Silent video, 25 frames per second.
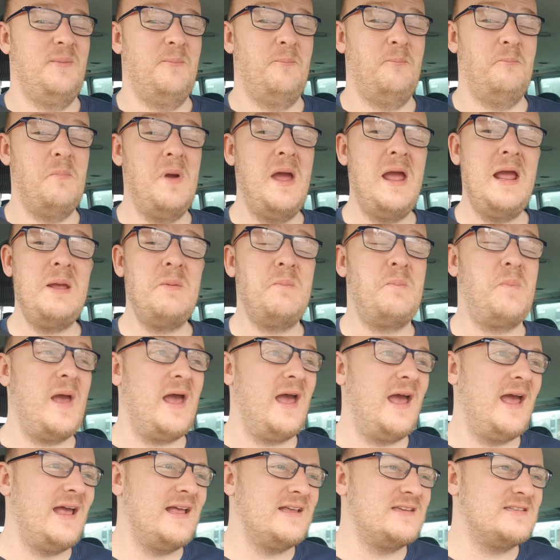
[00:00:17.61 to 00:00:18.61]
Me
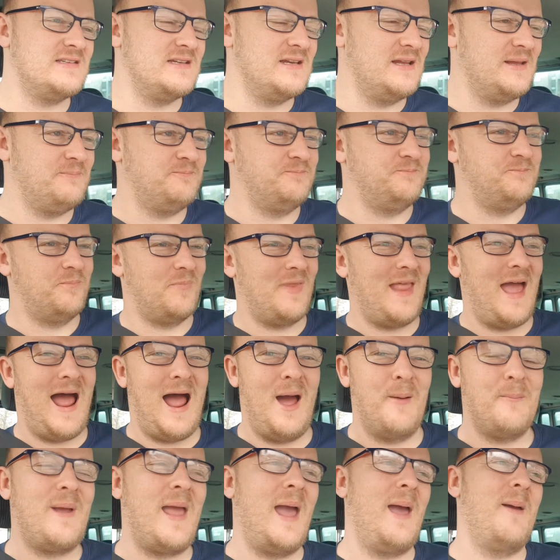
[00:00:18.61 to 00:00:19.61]
personally,
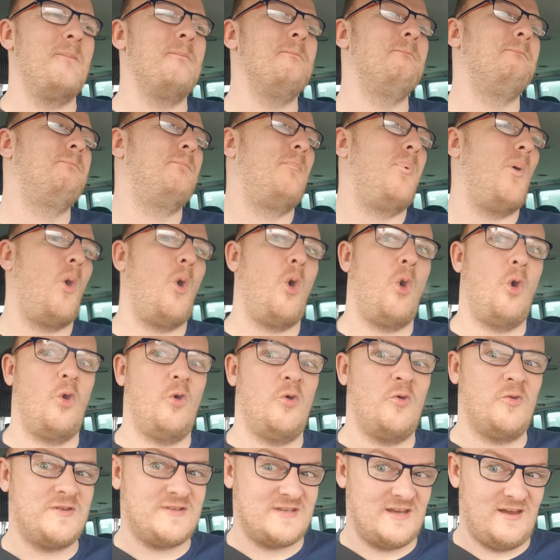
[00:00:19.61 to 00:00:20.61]
I'm getting
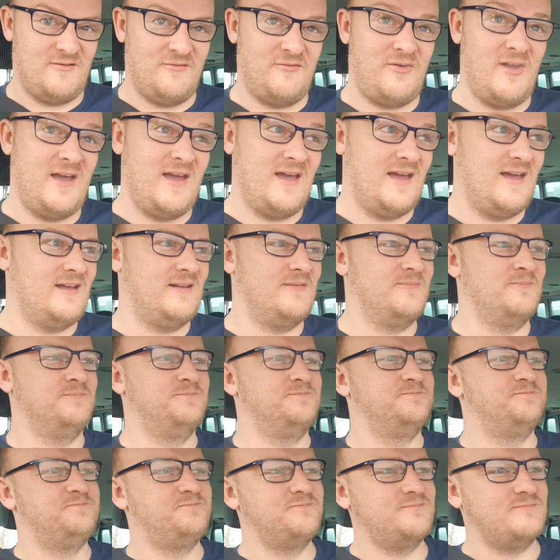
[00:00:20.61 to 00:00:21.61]
bored of
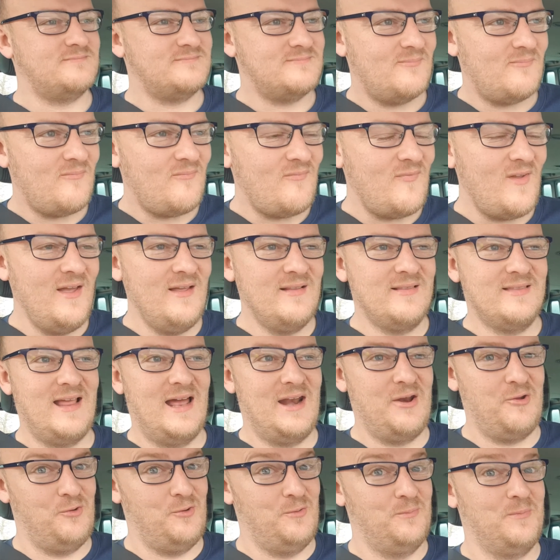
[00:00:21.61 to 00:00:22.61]
hearing
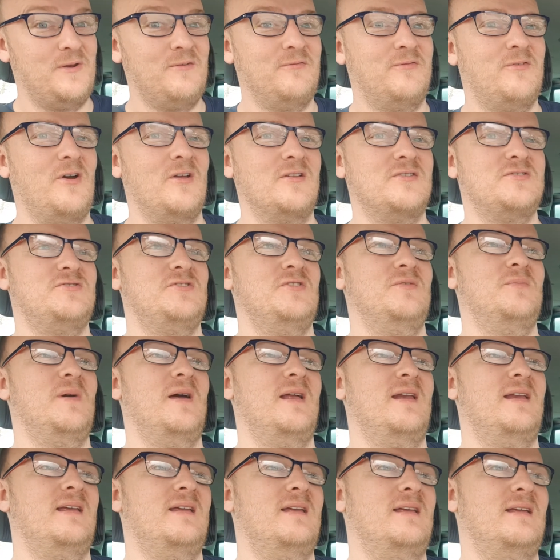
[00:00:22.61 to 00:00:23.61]
that Uber have got too
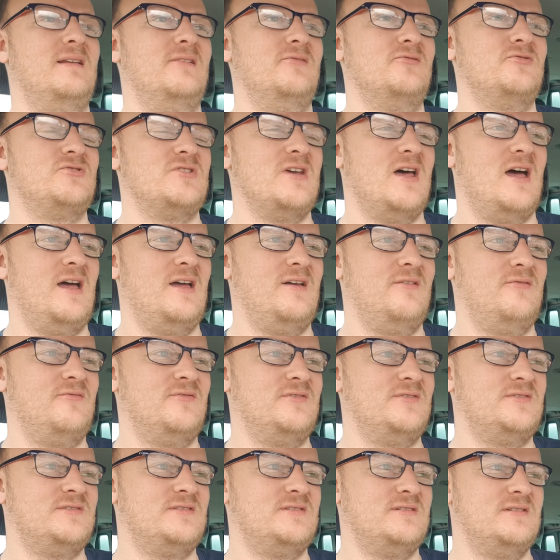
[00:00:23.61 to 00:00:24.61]
many
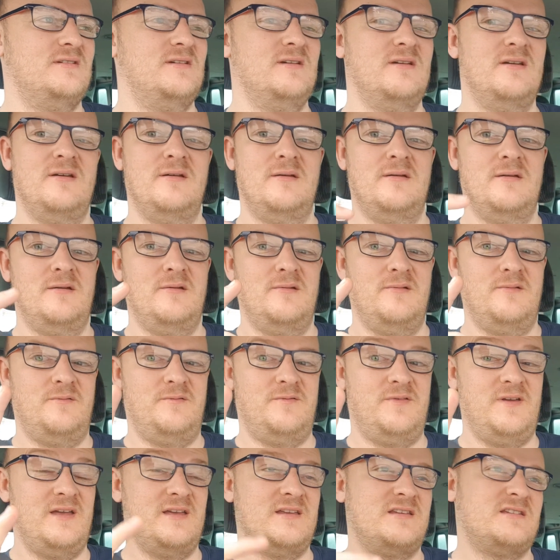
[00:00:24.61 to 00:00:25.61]
drivers.
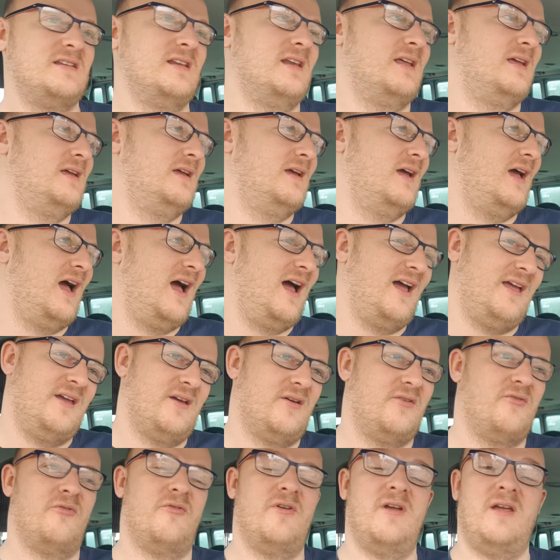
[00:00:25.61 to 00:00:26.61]
Firstly, I
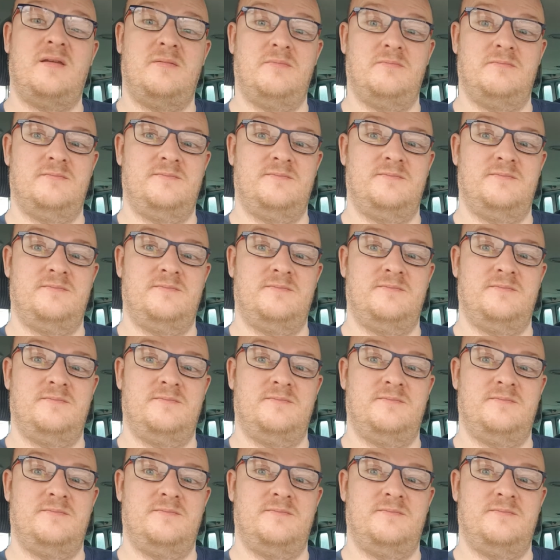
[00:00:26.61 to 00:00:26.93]
agree.